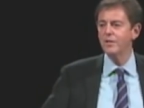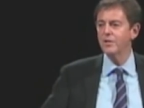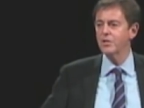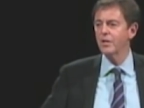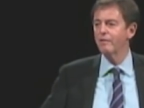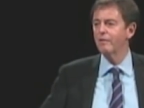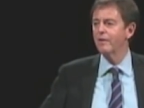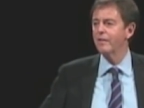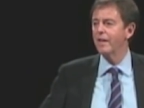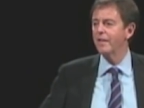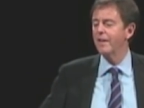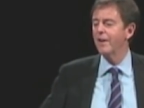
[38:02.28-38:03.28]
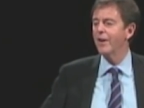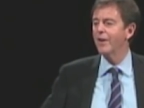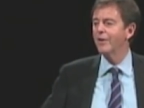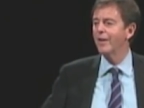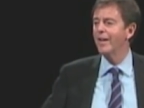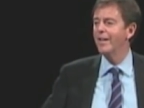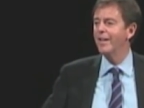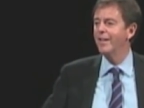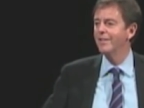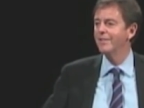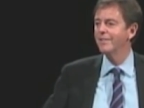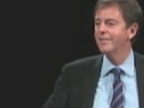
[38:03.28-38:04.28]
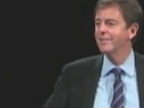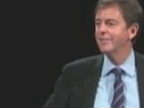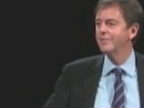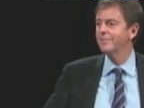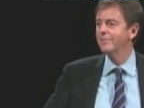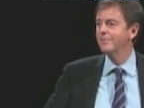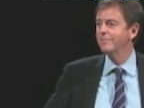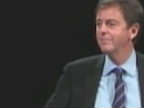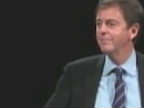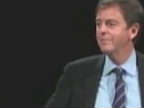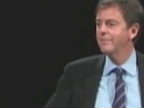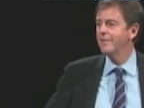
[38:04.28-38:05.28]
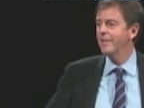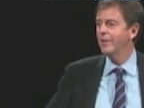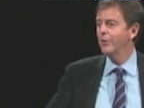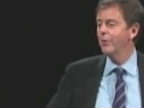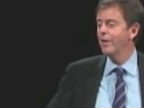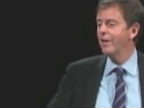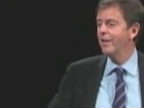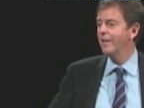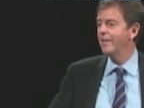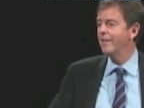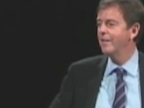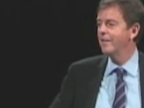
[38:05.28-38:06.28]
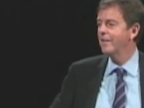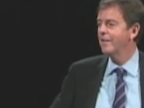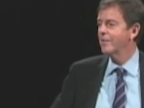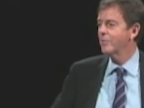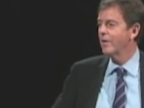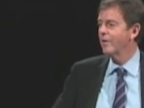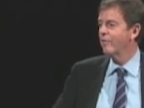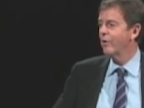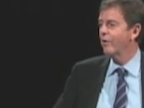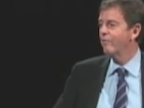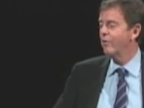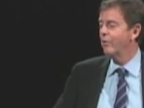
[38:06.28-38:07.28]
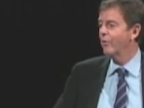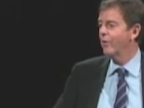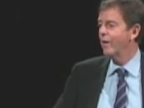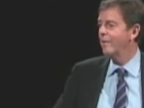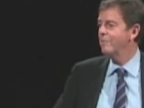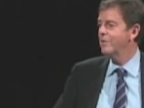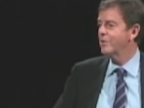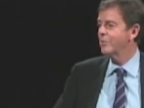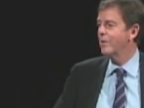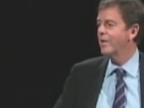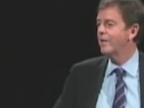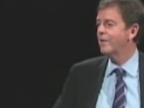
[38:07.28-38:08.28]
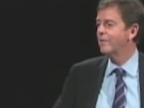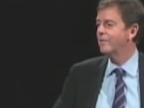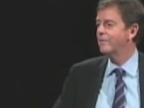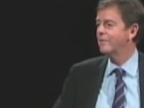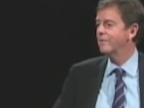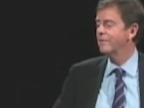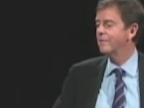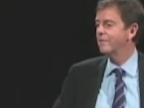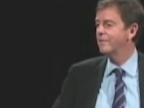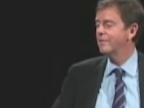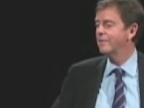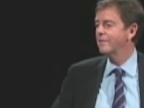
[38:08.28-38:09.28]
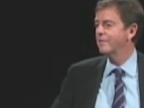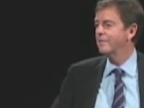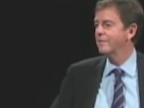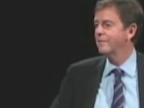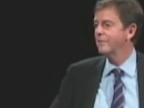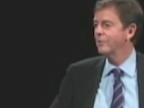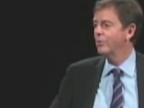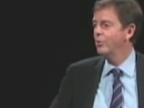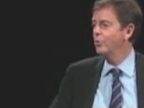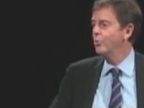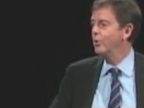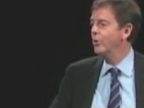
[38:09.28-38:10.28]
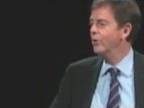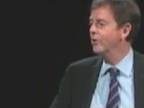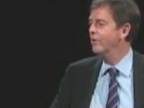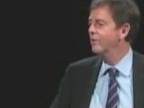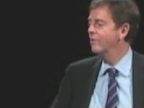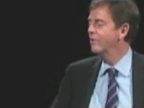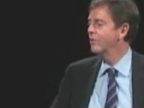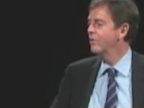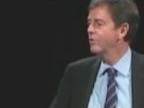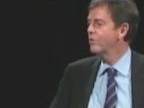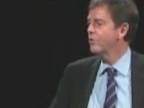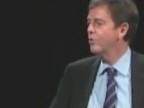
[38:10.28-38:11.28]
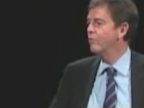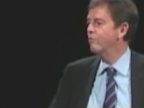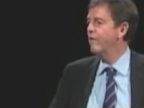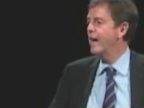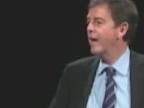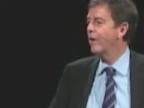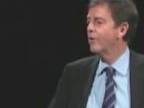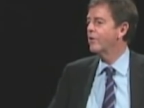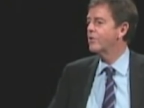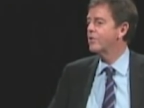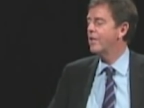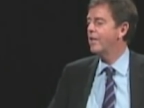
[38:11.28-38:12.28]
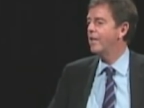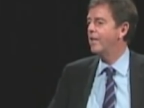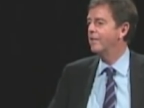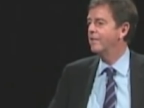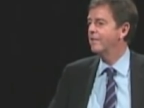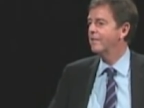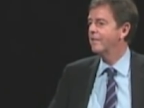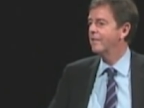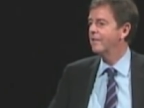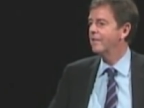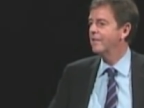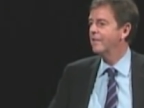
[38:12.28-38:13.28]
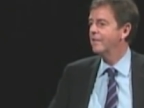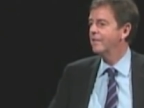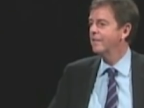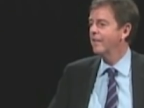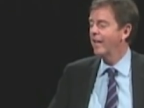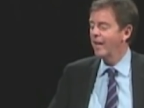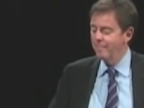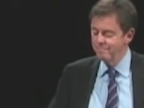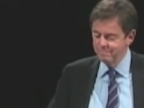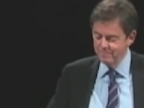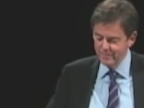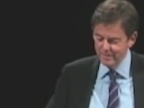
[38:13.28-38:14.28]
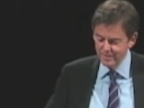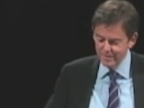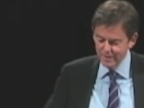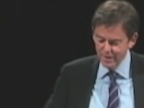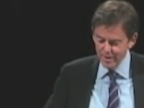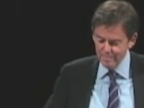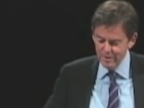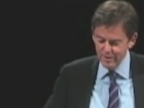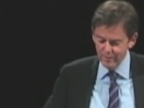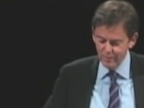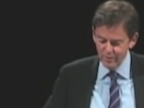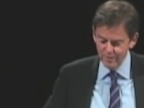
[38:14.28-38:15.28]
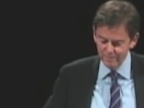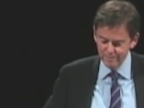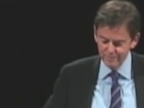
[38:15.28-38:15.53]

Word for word: to discover that the Iron Lady included it as one of her funeral hymns as well. Who would true valor see? Let him come hither.